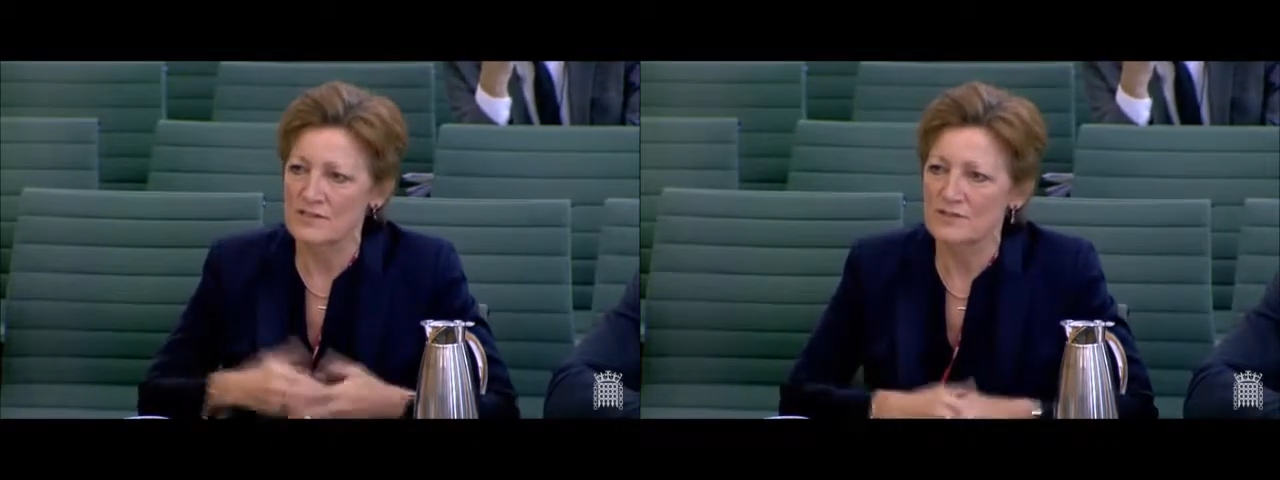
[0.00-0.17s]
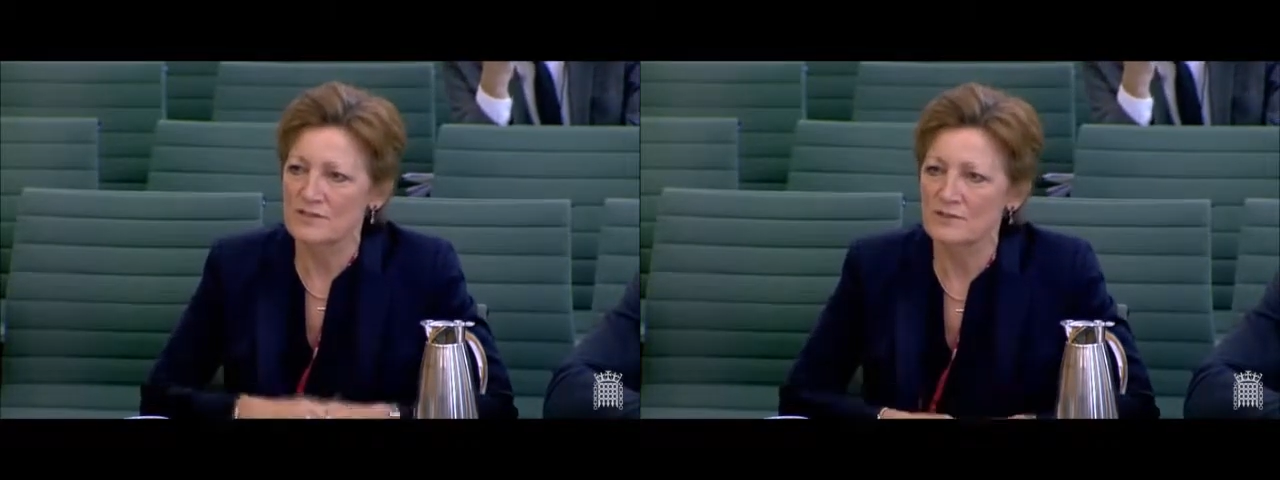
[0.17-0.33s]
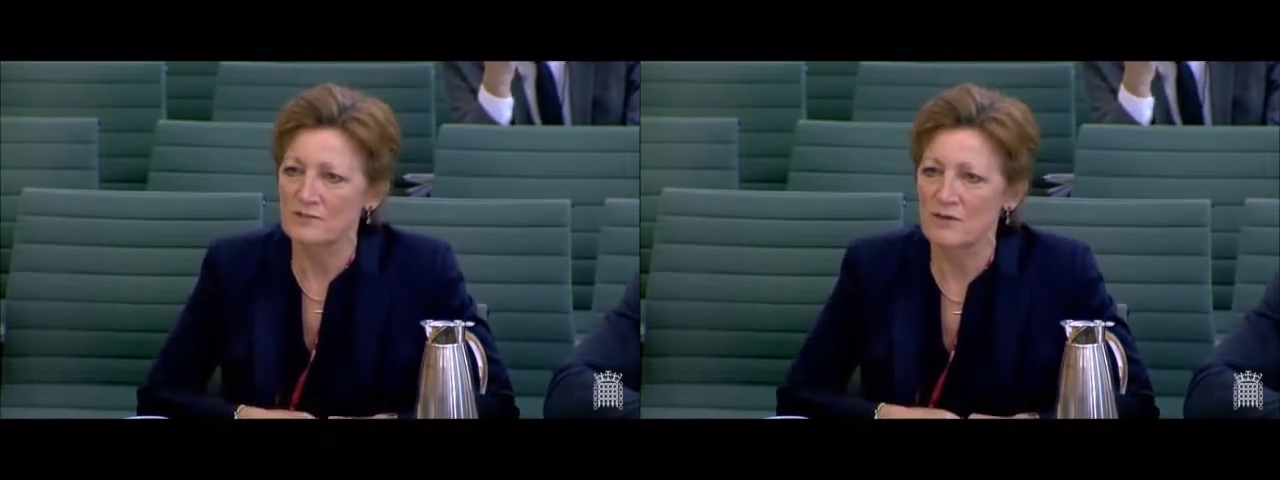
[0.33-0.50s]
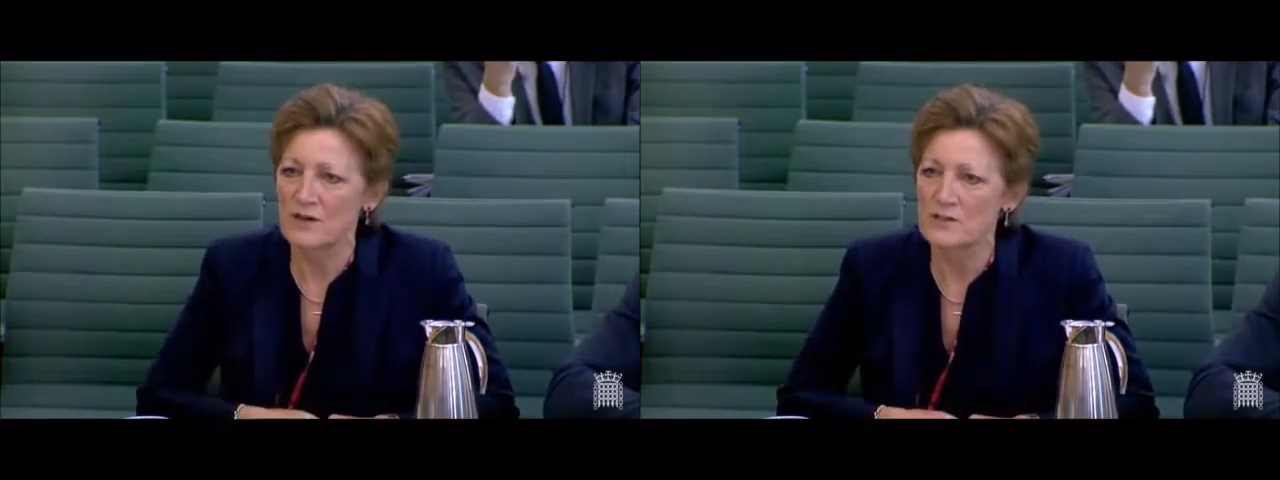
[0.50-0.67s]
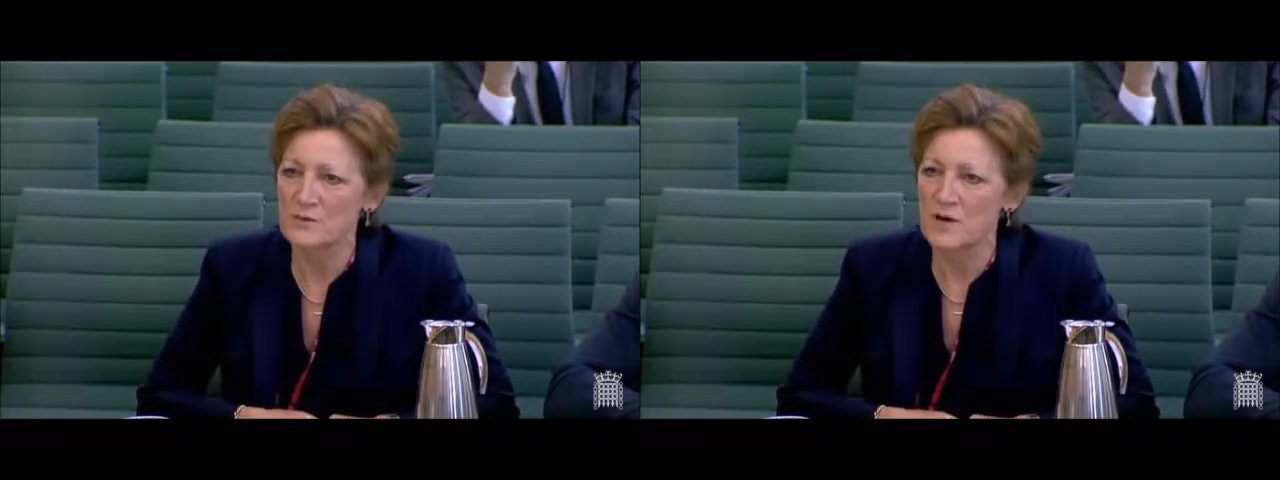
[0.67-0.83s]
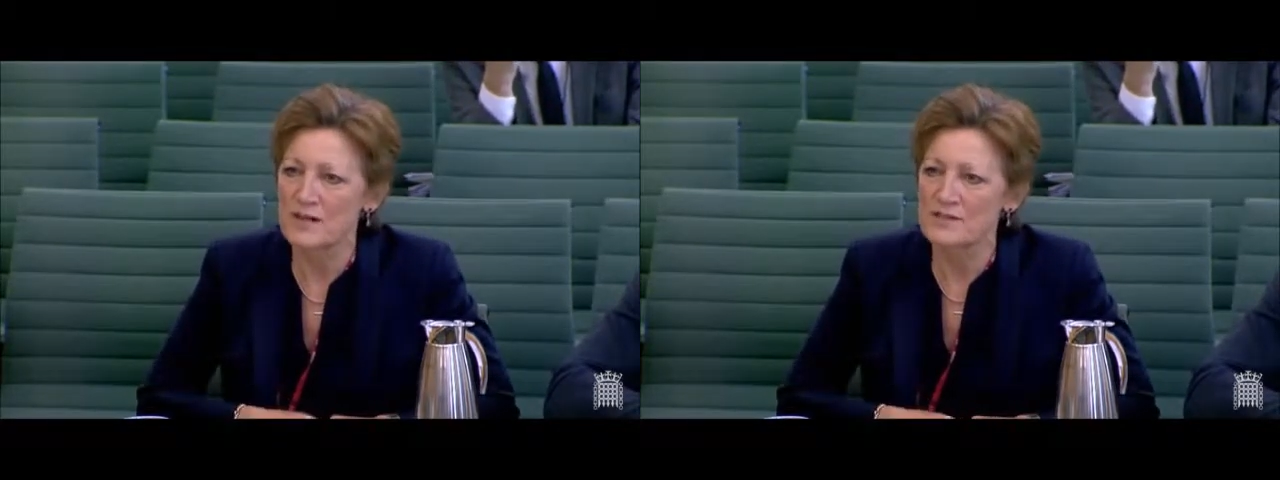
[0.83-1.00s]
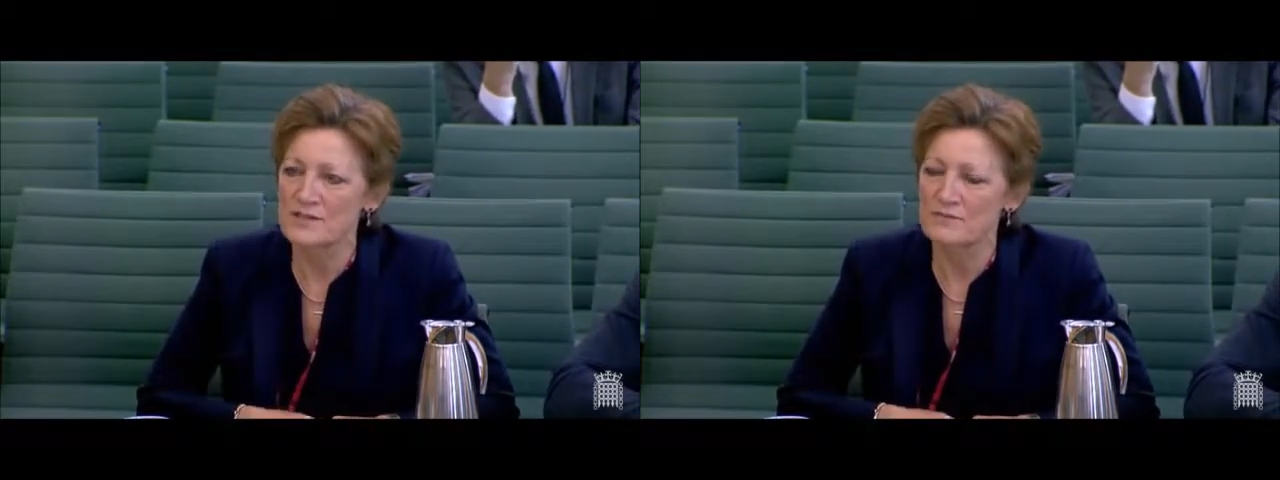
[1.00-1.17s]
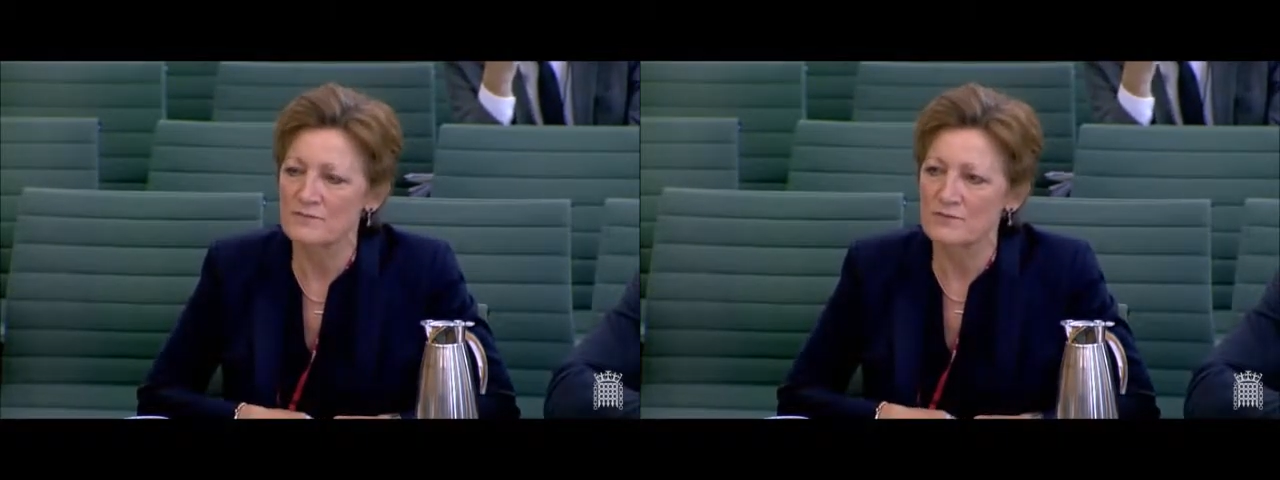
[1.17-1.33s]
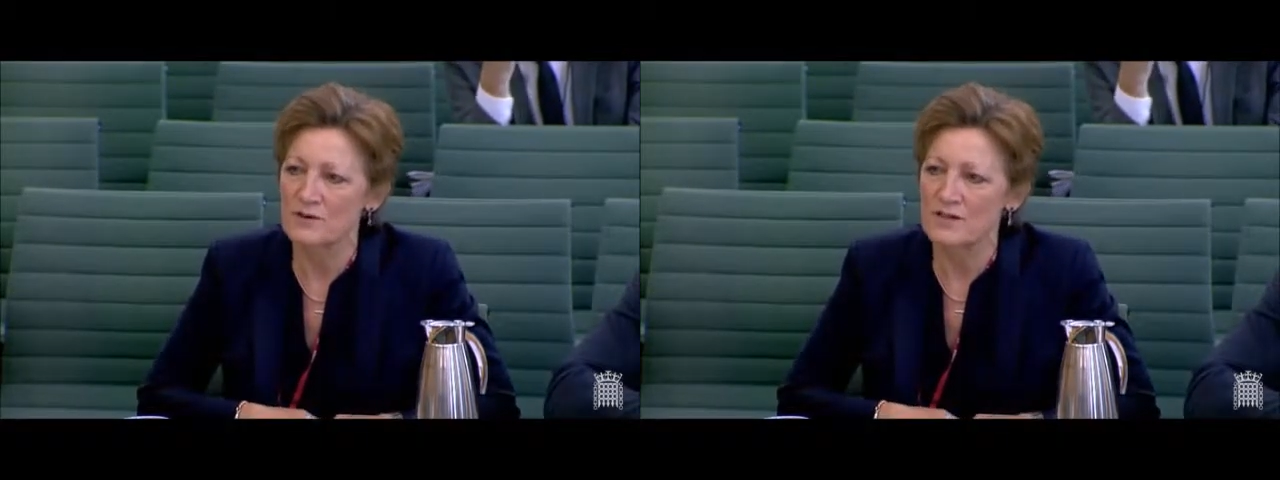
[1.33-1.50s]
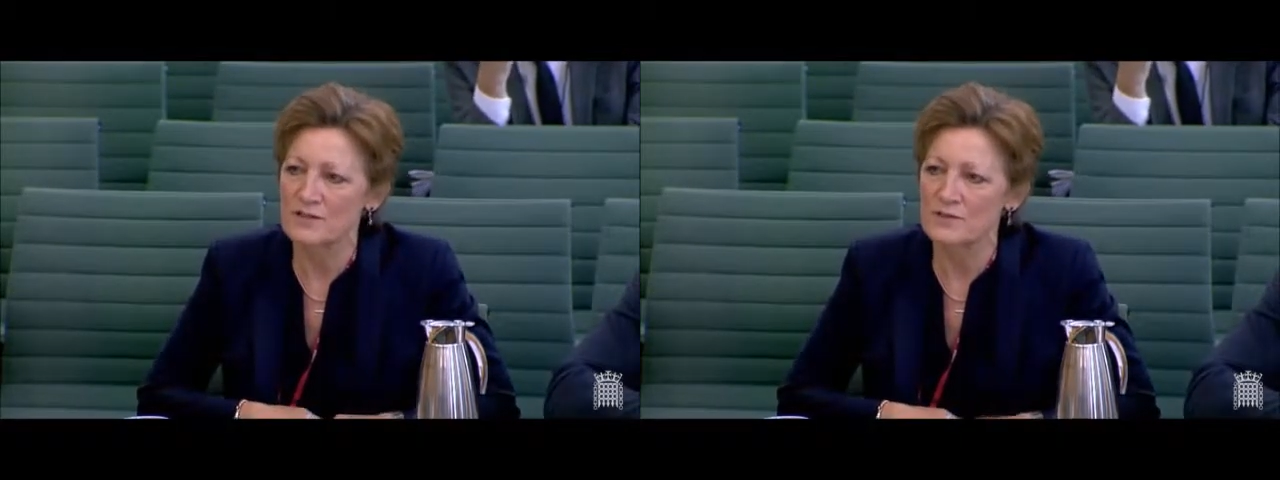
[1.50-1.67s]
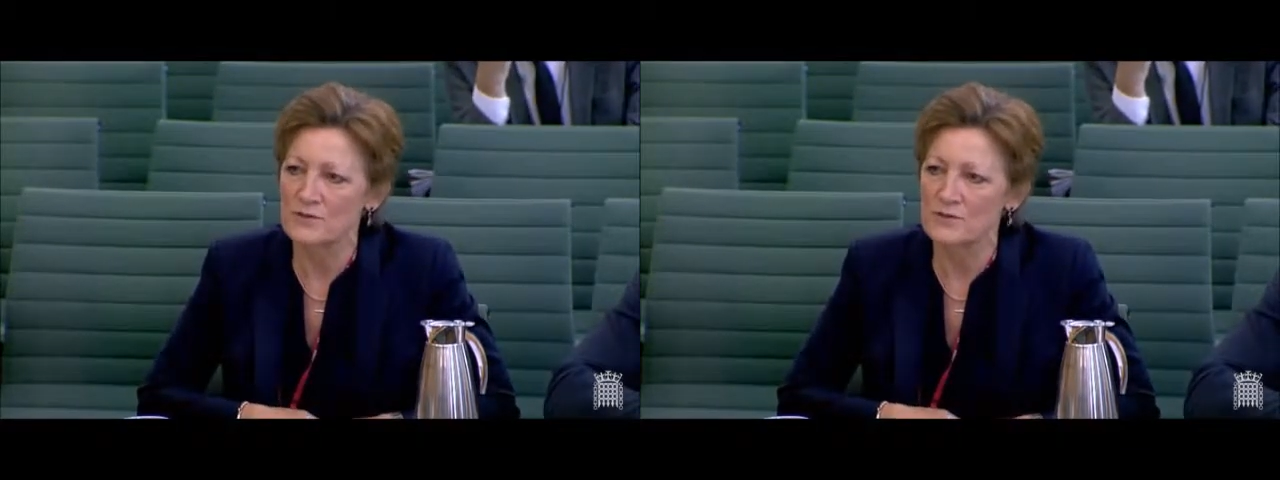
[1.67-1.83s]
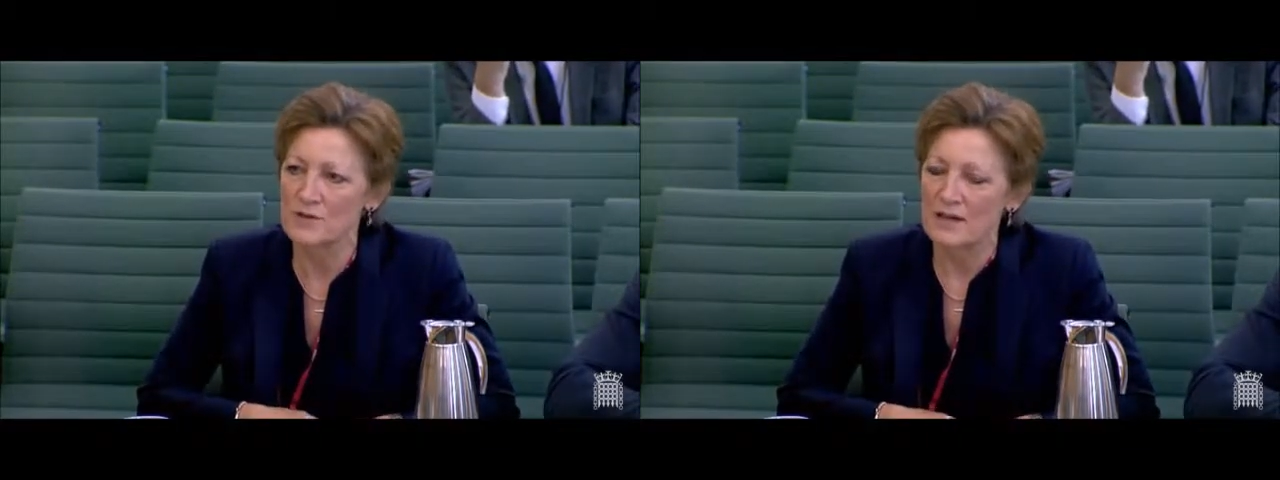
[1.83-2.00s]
to find ways of trying to